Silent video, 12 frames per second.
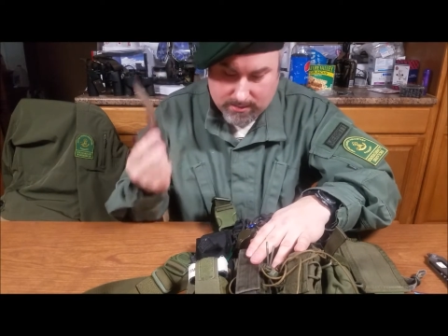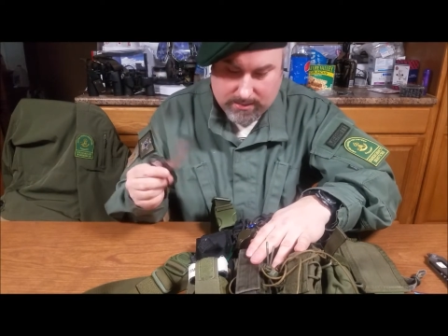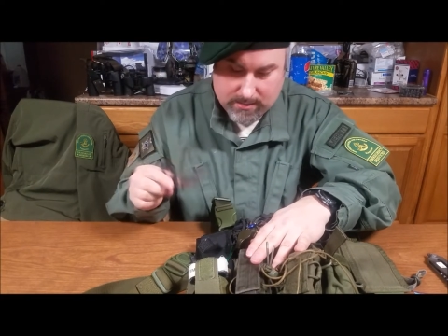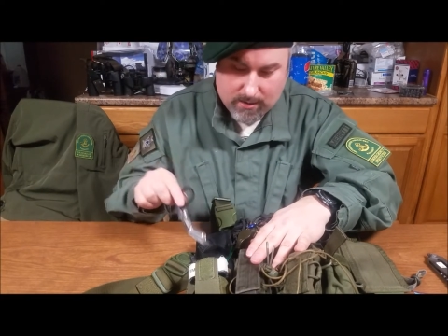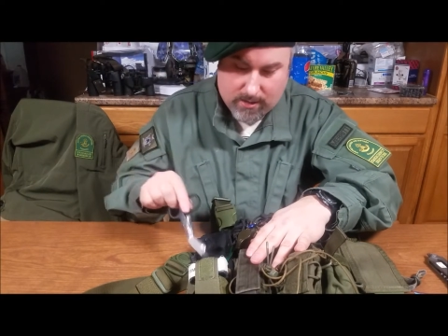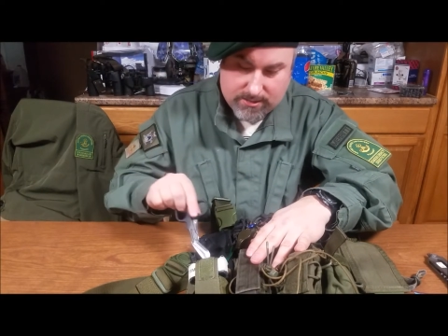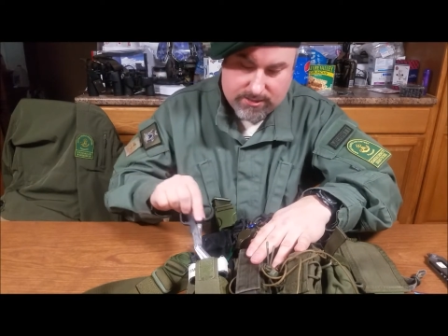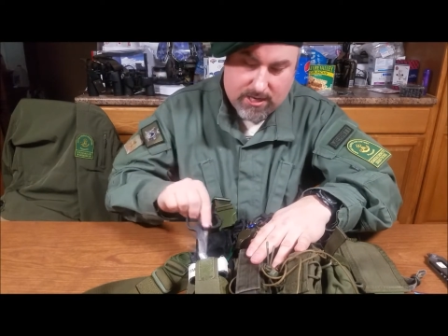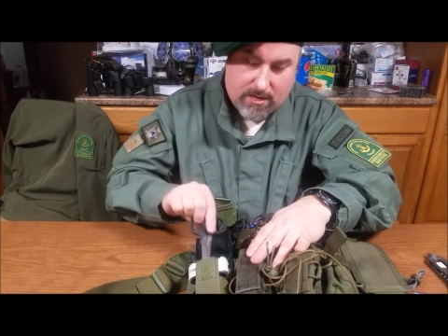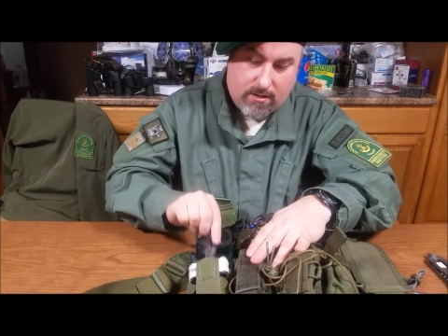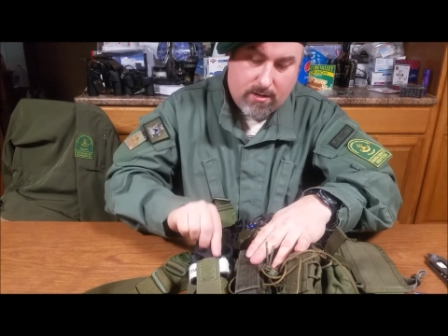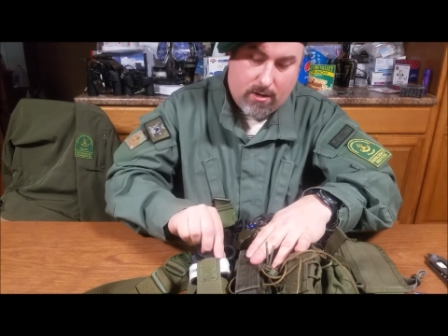Carry a
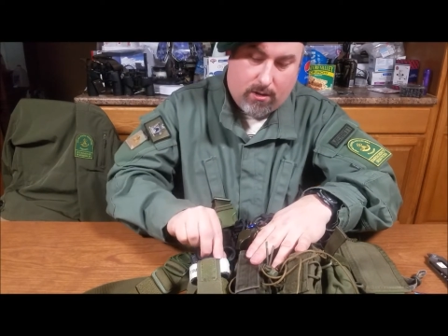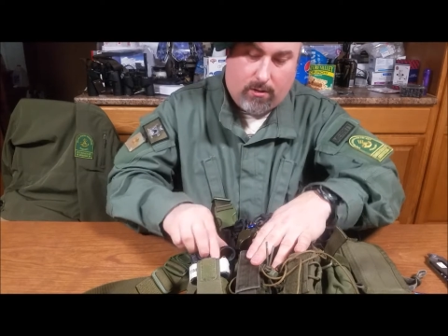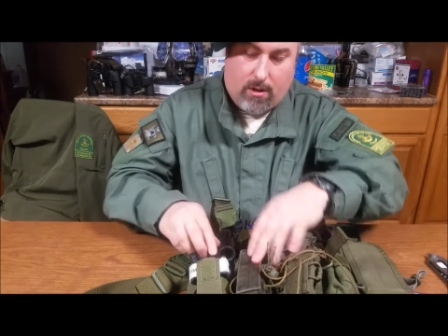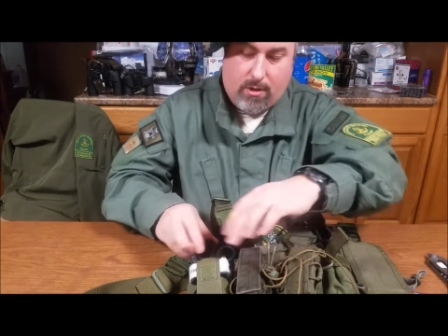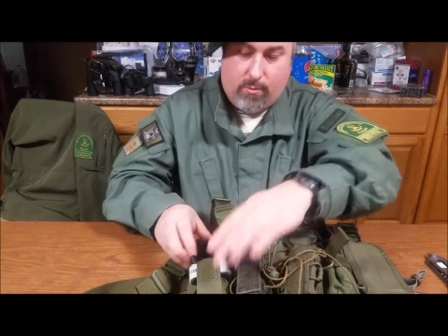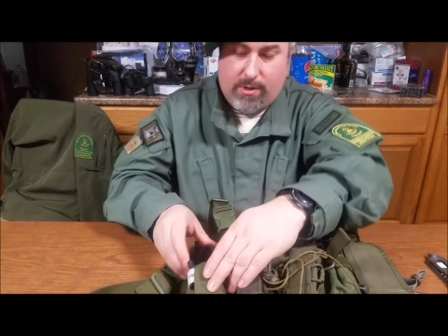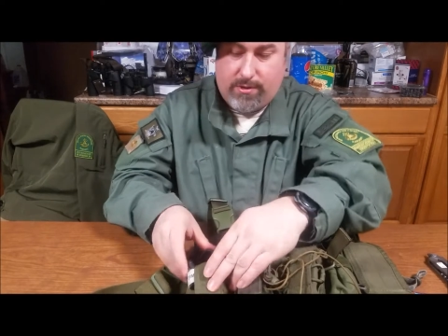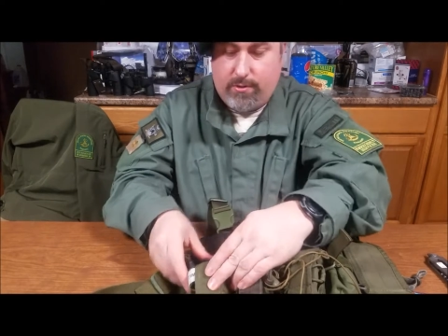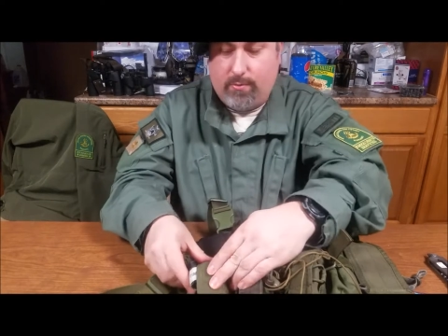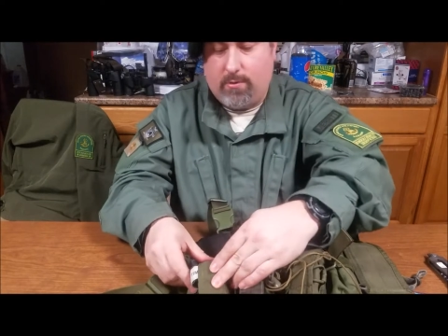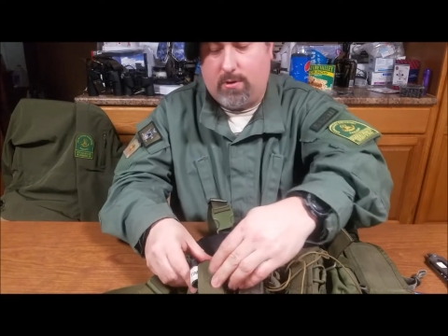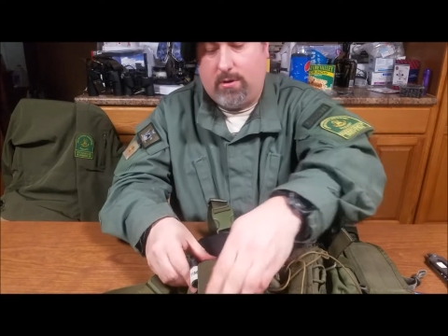set along with
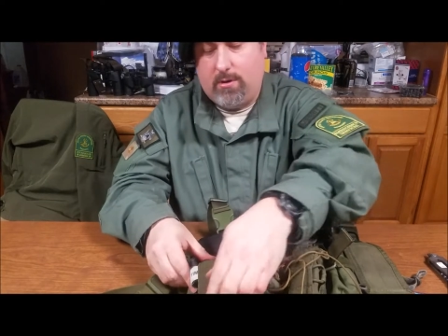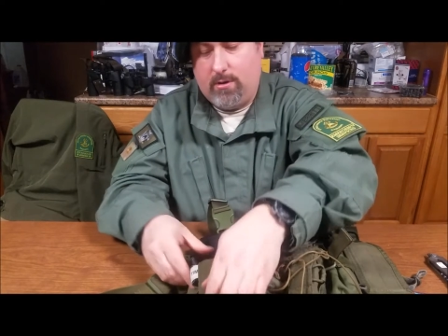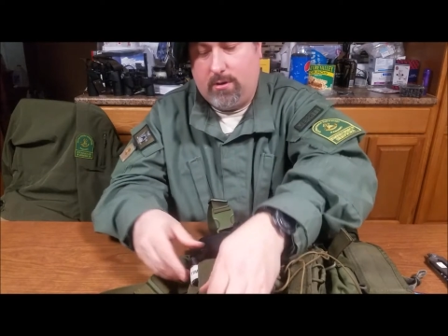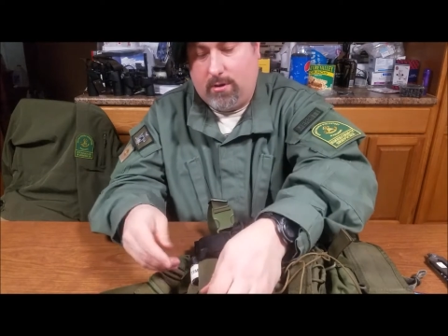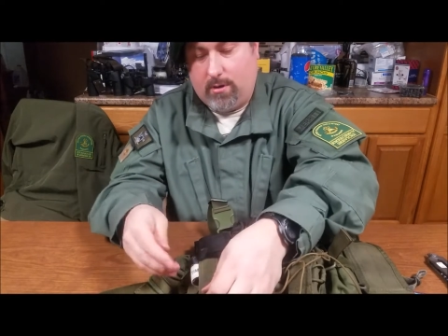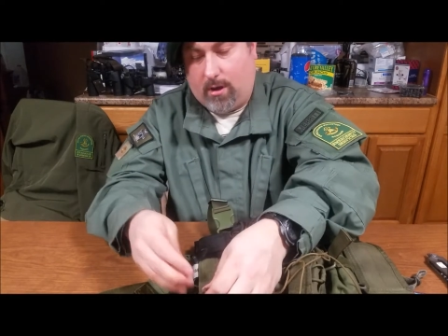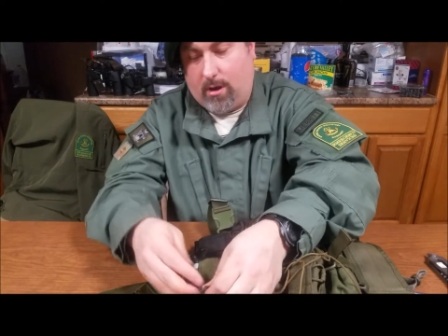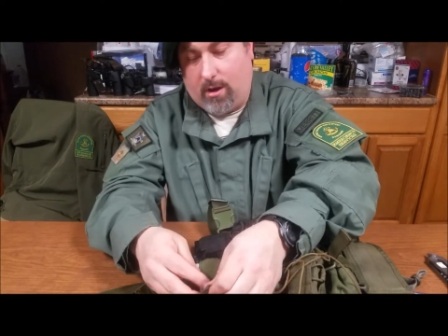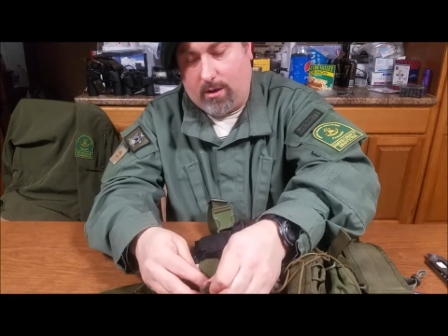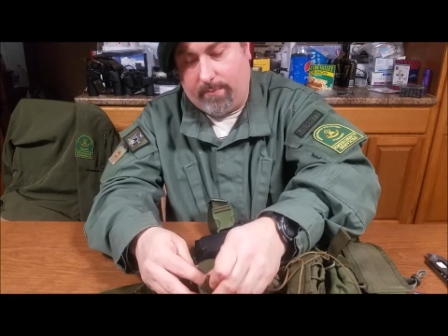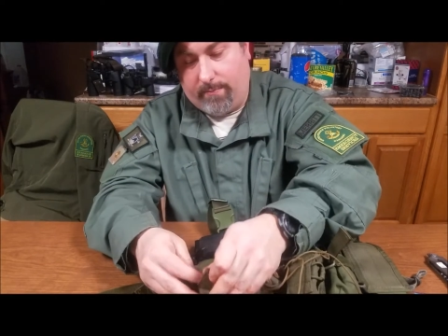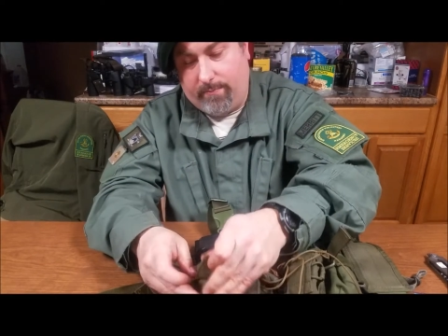your
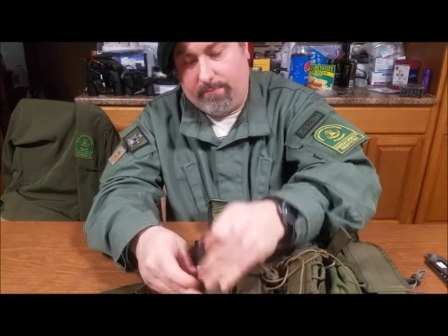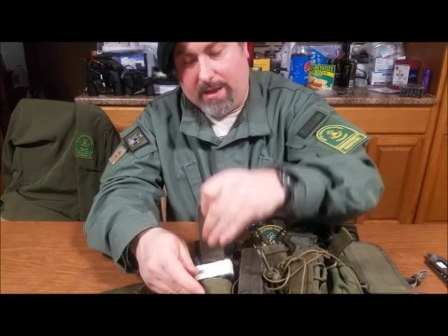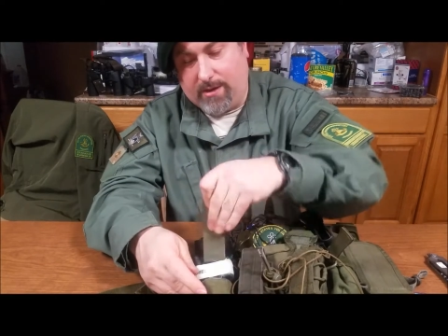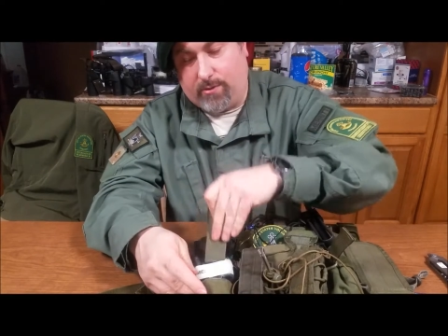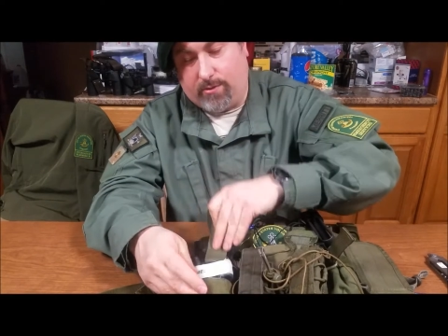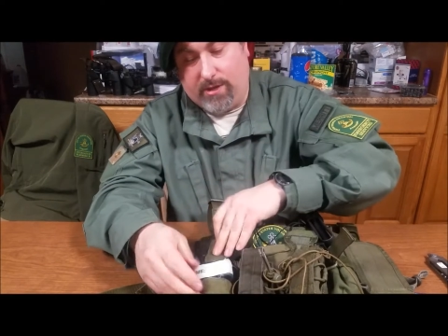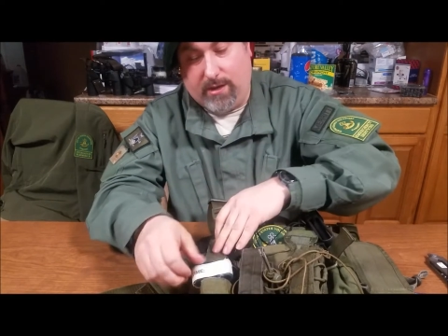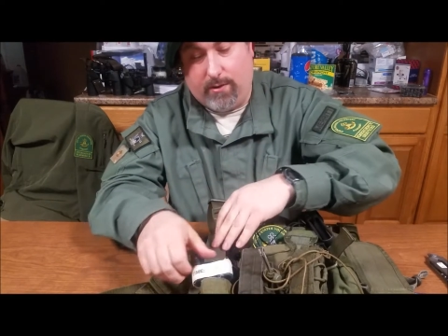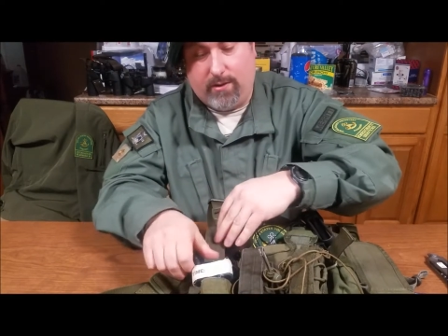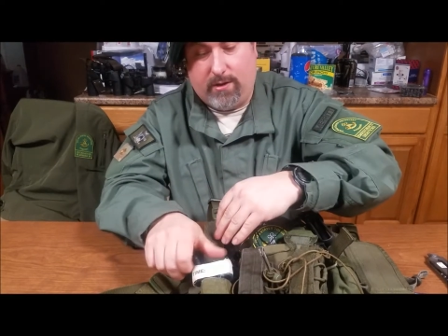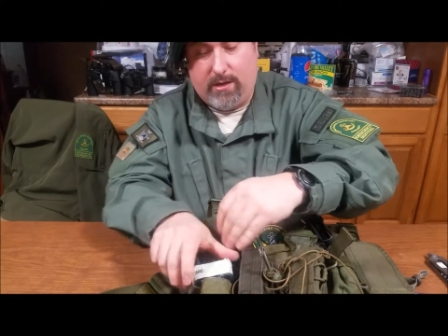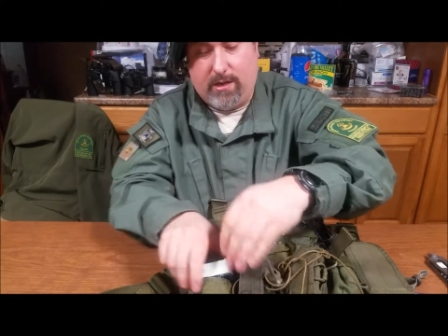medical care
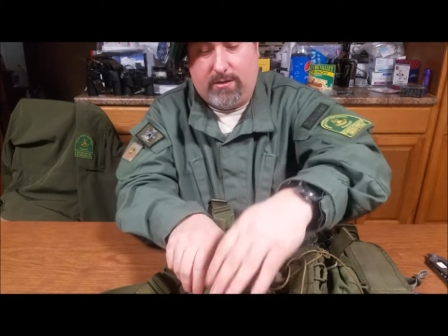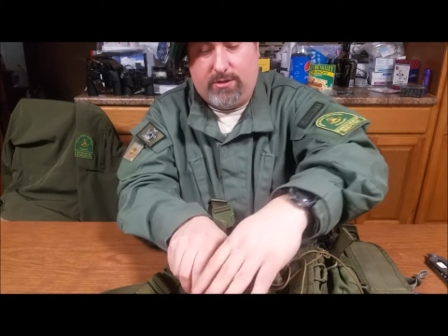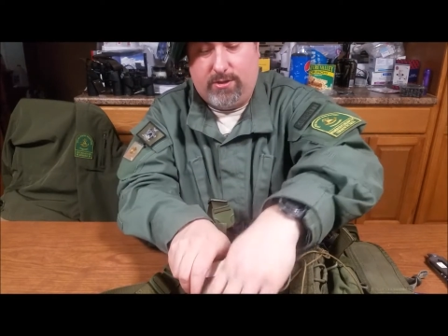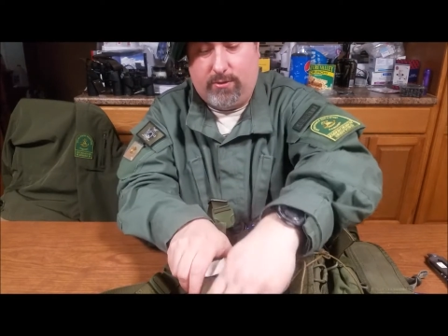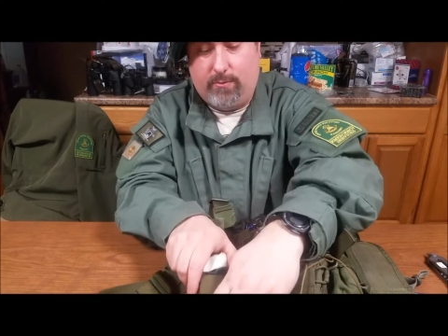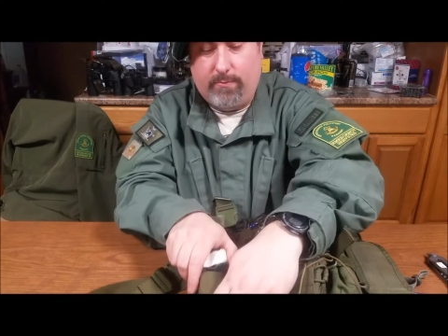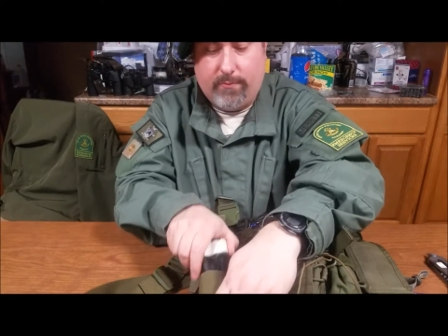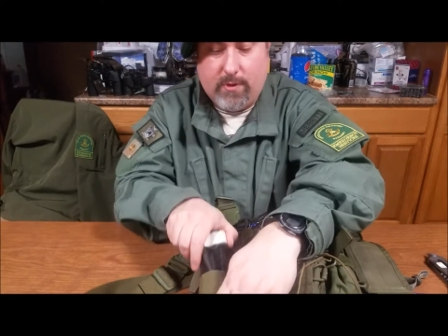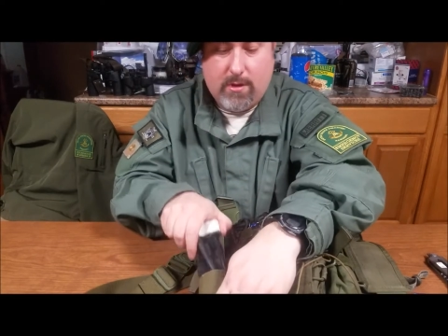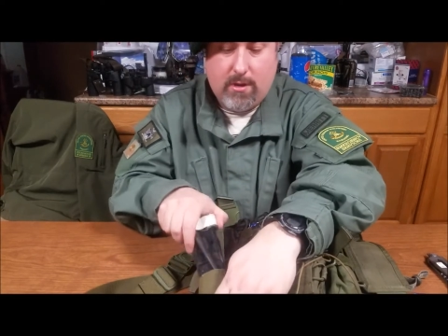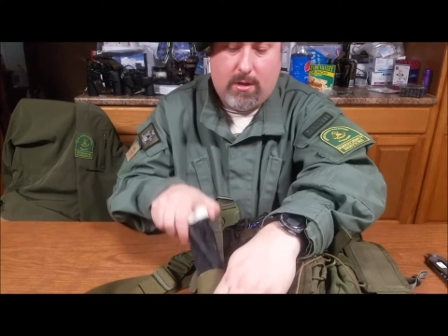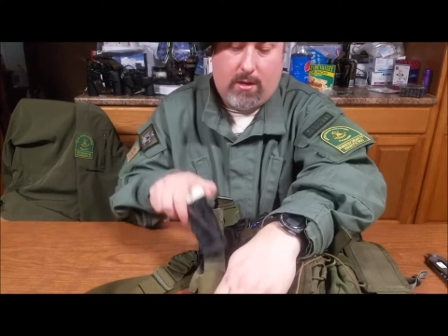kit too.
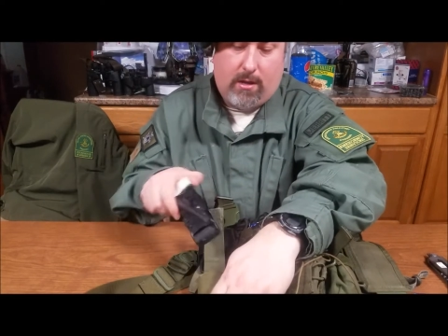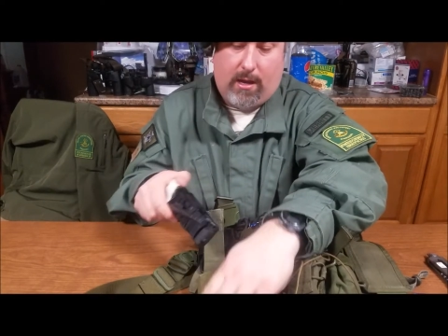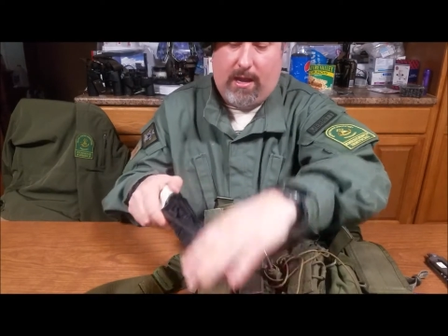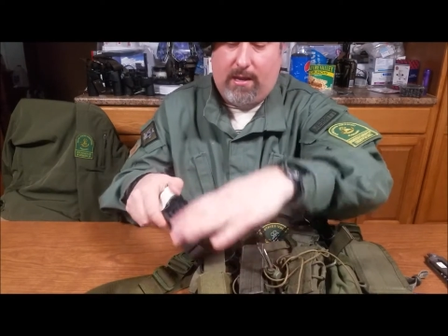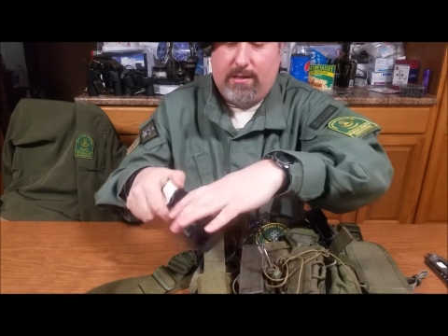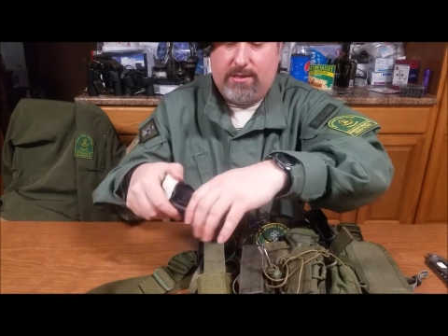And in the